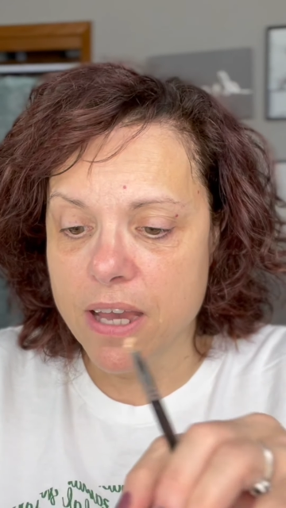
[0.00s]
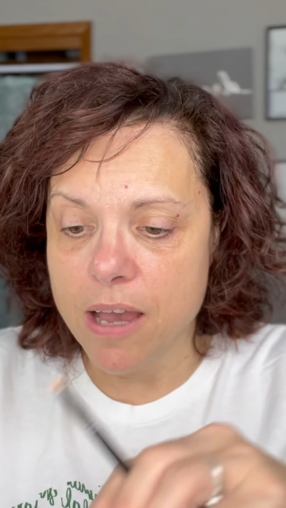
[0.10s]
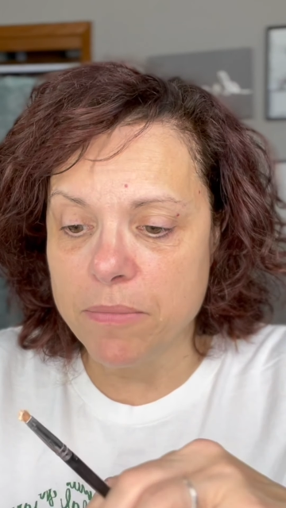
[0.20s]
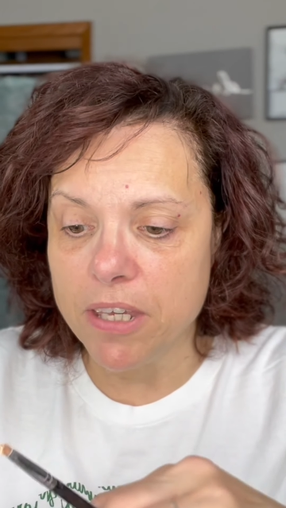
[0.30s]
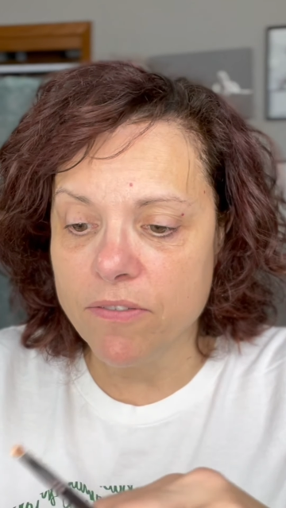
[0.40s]

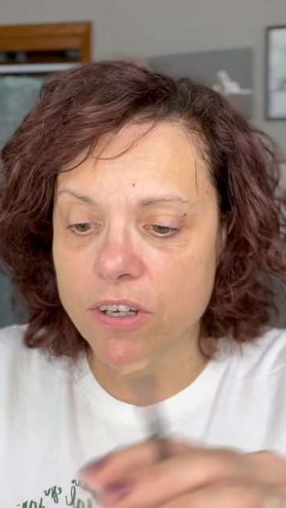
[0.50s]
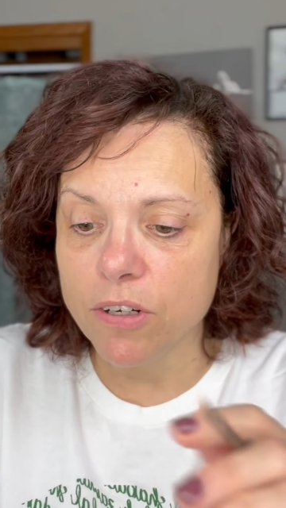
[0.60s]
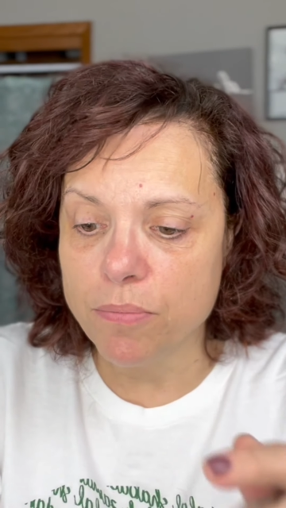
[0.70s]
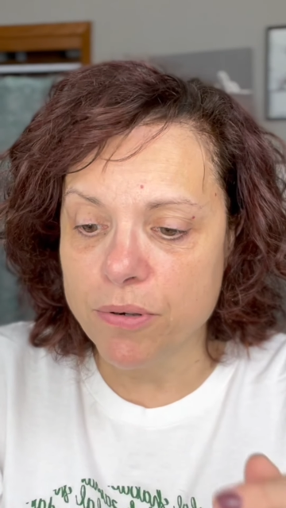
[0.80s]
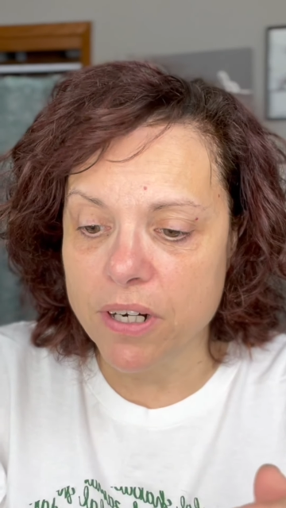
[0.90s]
I'm even
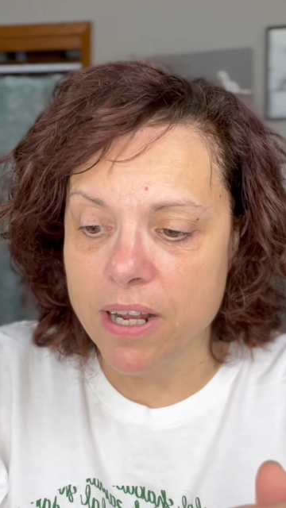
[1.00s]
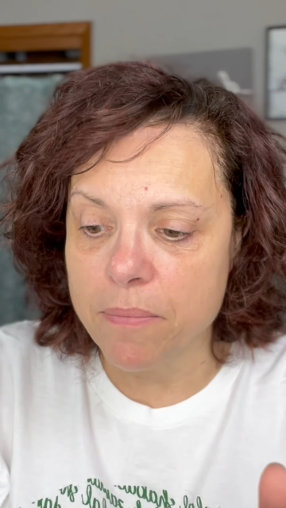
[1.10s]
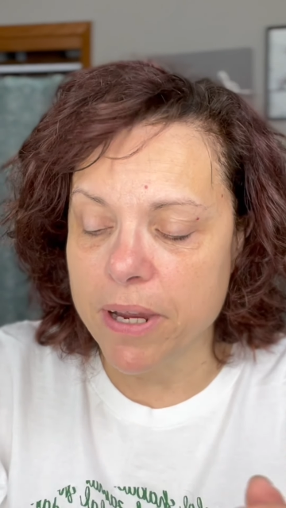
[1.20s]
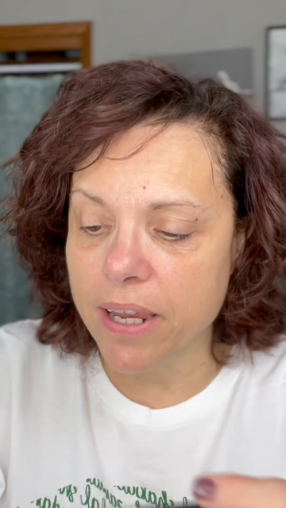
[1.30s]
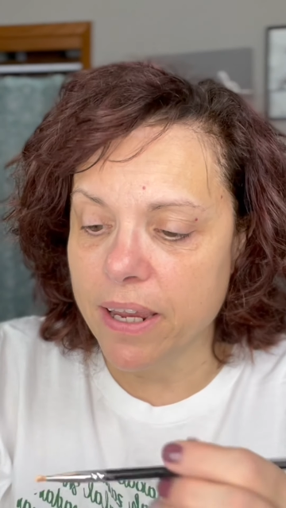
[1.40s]
going to put it on
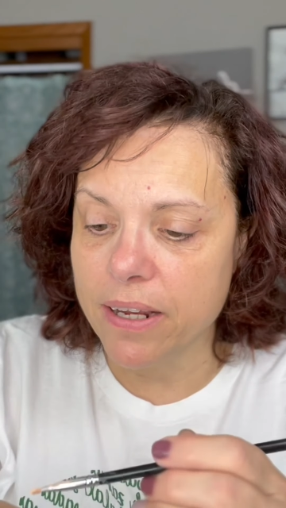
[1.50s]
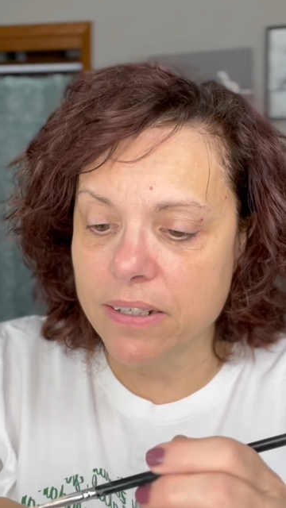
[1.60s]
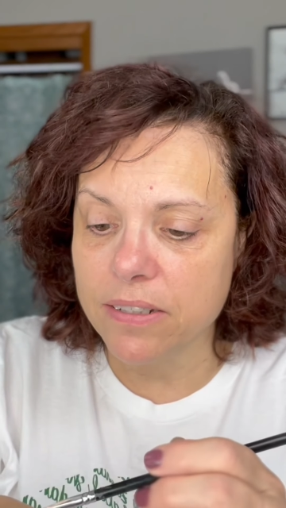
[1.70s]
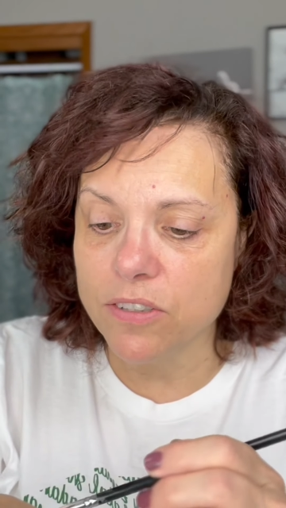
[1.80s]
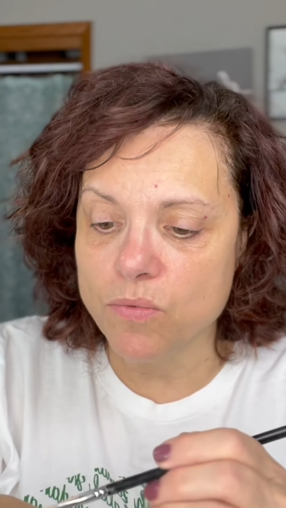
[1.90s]
my hand
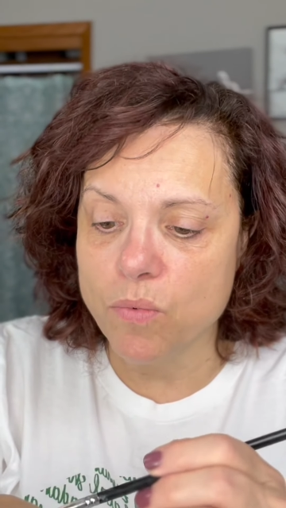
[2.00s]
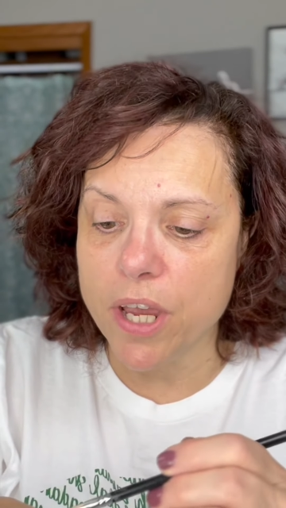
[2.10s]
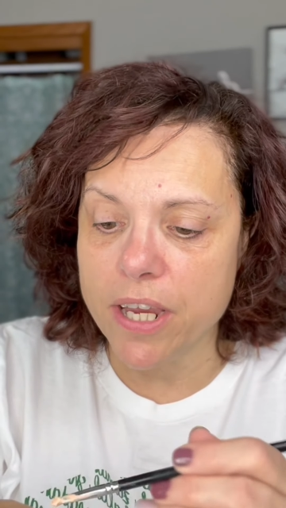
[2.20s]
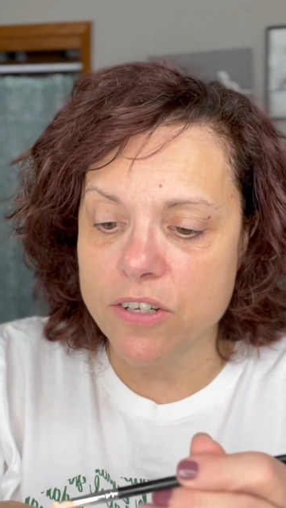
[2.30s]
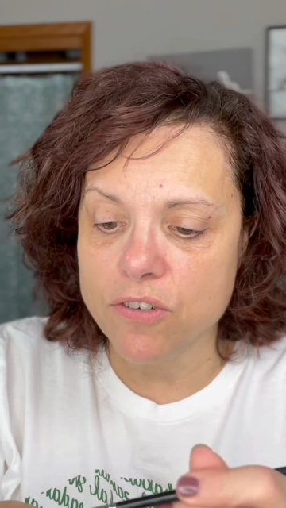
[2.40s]
because it's
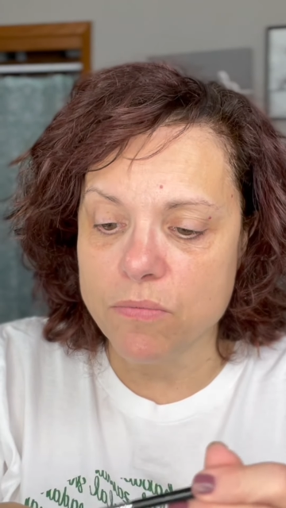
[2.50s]
way too